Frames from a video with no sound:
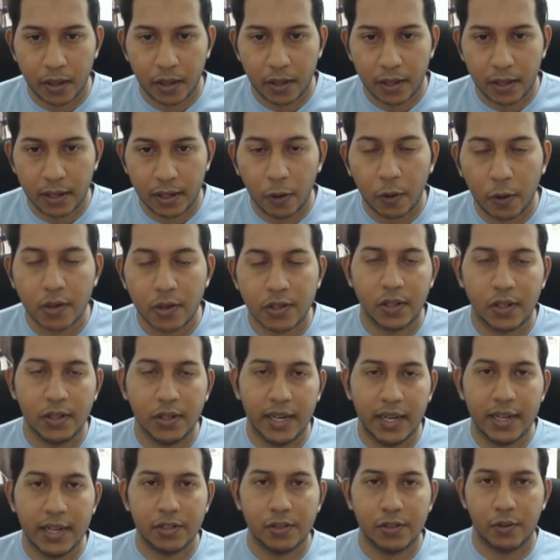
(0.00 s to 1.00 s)
also
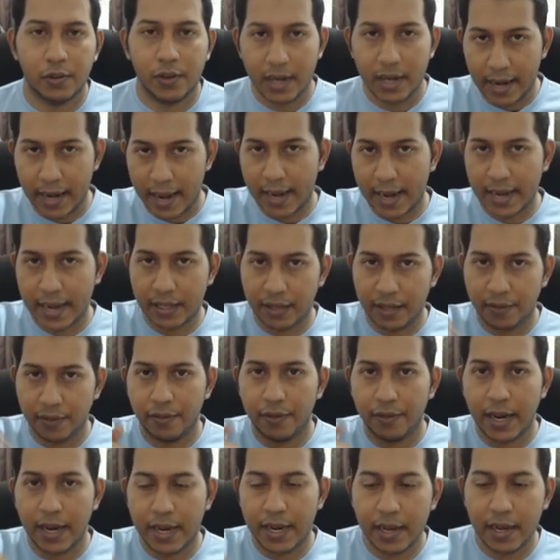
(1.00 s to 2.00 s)
leads us to a
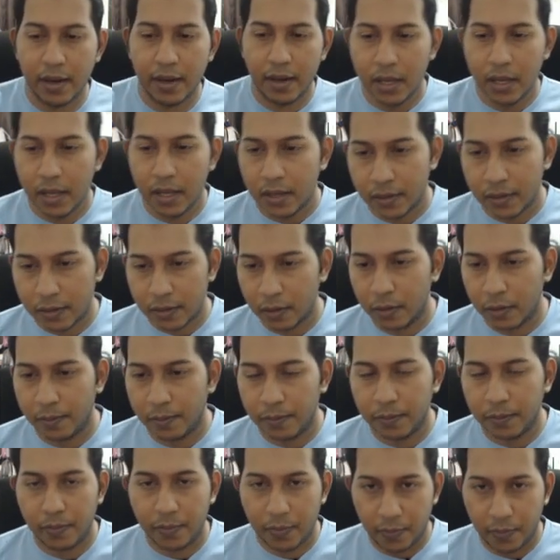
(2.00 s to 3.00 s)
negative gradient.
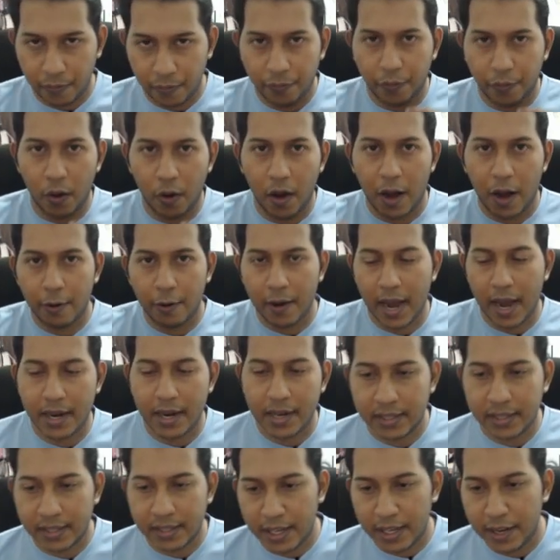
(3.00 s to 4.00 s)
So for our
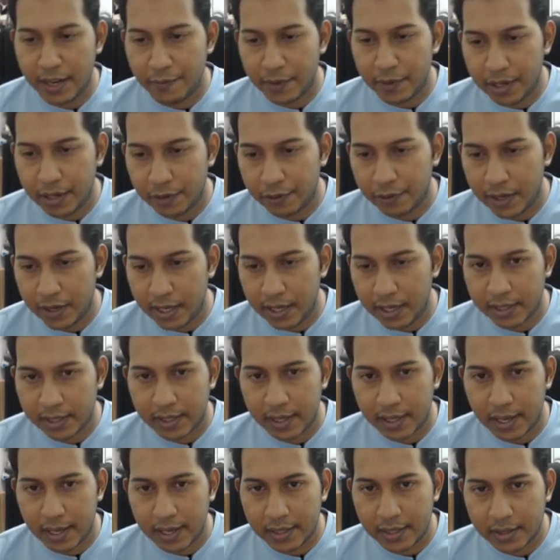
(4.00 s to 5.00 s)
understanding, we treat
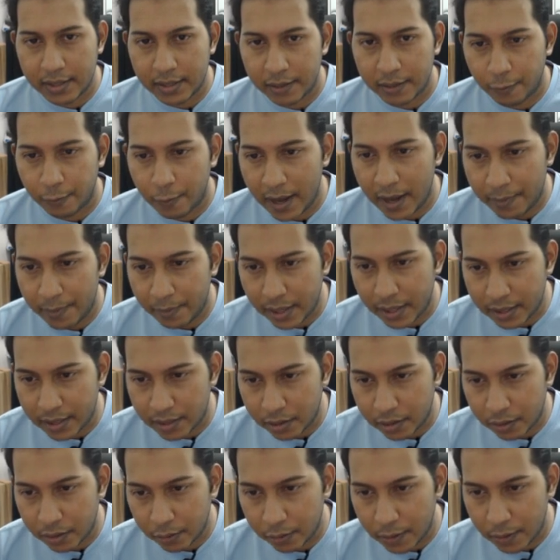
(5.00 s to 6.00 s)
this as y
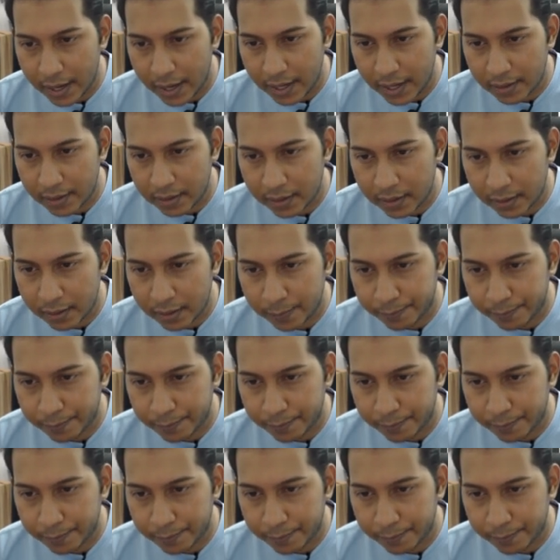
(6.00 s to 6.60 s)
plus 2x